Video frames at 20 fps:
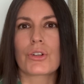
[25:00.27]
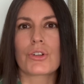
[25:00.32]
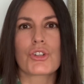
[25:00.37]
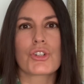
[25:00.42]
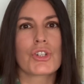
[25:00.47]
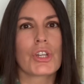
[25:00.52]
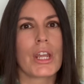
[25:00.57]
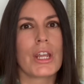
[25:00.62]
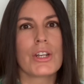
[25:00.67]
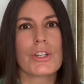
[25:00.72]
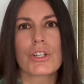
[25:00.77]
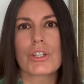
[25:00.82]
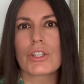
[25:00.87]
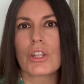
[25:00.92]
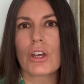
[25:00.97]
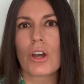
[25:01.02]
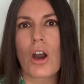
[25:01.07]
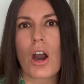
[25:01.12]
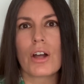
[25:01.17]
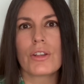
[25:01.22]
Change is
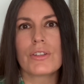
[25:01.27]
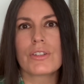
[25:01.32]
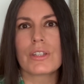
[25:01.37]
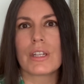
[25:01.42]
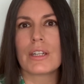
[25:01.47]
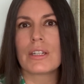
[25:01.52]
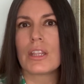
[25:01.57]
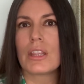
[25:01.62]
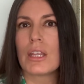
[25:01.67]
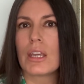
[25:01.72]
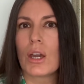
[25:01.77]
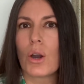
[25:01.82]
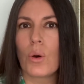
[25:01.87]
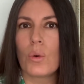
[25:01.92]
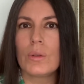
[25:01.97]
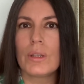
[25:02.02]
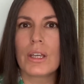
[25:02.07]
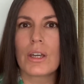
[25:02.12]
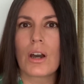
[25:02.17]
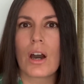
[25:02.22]
the constant, the
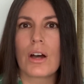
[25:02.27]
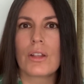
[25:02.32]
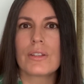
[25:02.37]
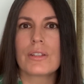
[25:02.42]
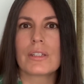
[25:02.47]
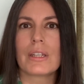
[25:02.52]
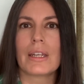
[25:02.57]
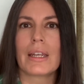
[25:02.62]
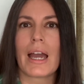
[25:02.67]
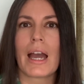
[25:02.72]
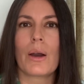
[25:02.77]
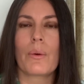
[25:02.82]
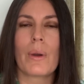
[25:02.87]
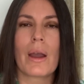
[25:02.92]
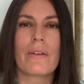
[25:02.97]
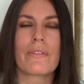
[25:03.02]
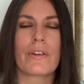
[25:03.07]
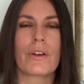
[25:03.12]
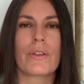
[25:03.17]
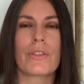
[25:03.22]
only constant.
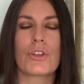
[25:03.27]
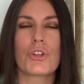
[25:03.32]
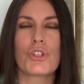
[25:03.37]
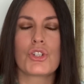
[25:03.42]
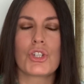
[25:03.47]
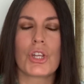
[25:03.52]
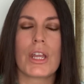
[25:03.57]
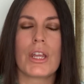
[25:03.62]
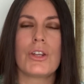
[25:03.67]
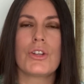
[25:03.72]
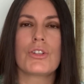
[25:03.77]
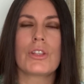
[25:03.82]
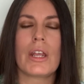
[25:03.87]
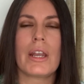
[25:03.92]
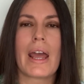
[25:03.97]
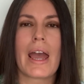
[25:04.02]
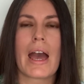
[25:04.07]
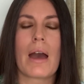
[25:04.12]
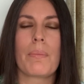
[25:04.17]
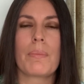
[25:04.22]
However, the change
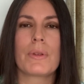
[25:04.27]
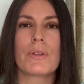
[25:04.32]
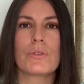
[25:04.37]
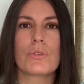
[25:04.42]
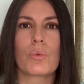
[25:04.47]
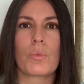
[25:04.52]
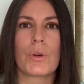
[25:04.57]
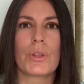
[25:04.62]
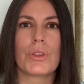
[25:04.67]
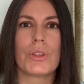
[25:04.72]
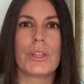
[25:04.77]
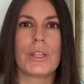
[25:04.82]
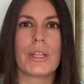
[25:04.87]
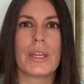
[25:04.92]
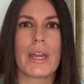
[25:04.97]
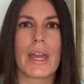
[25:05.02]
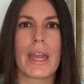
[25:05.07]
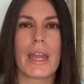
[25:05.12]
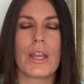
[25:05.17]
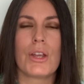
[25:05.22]
that happens with
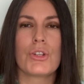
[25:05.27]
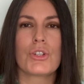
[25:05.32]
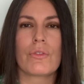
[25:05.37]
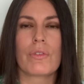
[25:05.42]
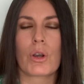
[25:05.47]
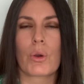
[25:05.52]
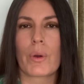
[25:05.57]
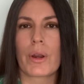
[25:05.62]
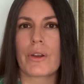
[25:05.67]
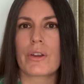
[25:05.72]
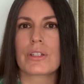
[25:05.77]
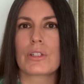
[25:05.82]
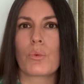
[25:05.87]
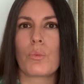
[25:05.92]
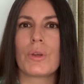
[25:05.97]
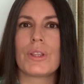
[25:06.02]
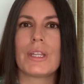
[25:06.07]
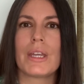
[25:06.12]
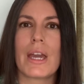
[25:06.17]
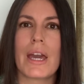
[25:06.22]
the age of Aquarius
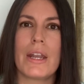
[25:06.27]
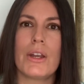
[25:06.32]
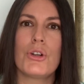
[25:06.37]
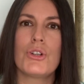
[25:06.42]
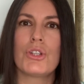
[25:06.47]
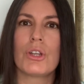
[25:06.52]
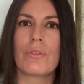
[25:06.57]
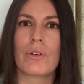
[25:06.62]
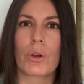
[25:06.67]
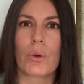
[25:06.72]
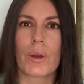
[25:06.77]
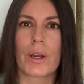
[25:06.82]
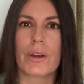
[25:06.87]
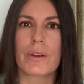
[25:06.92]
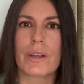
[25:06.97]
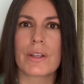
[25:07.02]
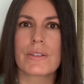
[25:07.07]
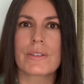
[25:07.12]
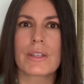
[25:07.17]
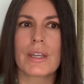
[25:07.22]
and with the energy of
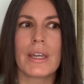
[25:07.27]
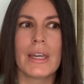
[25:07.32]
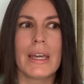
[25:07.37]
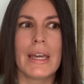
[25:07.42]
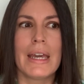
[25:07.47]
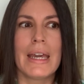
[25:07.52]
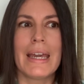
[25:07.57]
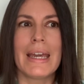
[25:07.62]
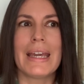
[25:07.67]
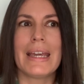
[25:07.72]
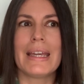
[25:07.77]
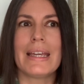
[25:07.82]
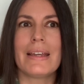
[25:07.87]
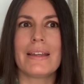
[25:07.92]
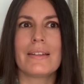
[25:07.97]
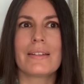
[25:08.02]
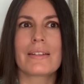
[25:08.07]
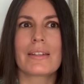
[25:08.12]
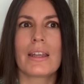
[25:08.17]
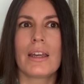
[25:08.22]
Aquarius
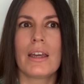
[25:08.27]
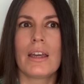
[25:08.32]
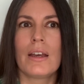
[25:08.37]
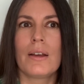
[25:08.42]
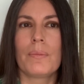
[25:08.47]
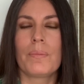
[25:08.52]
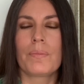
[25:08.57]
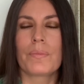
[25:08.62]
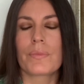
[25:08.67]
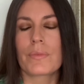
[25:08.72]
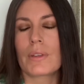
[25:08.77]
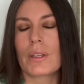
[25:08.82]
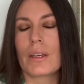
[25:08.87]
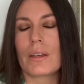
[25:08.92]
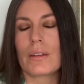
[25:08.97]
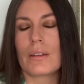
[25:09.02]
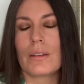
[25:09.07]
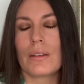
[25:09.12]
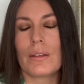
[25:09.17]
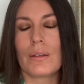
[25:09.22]
is,
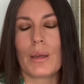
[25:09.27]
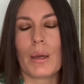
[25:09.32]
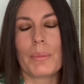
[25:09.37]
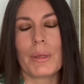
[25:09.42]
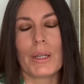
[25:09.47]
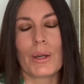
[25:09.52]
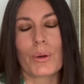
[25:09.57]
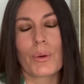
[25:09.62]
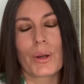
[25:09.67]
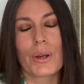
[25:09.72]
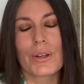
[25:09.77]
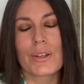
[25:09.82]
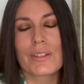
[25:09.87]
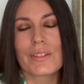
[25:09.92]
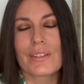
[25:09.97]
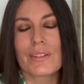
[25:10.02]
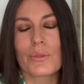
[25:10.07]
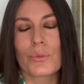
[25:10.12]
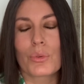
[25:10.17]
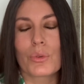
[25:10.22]

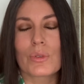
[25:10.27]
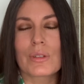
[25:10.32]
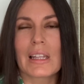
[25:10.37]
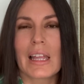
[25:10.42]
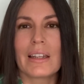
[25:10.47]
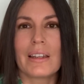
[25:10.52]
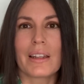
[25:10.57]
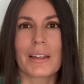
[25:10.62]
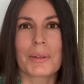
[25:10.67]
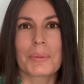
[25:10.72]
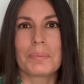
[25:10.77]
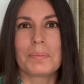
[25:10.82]
Aquarius rules lightning.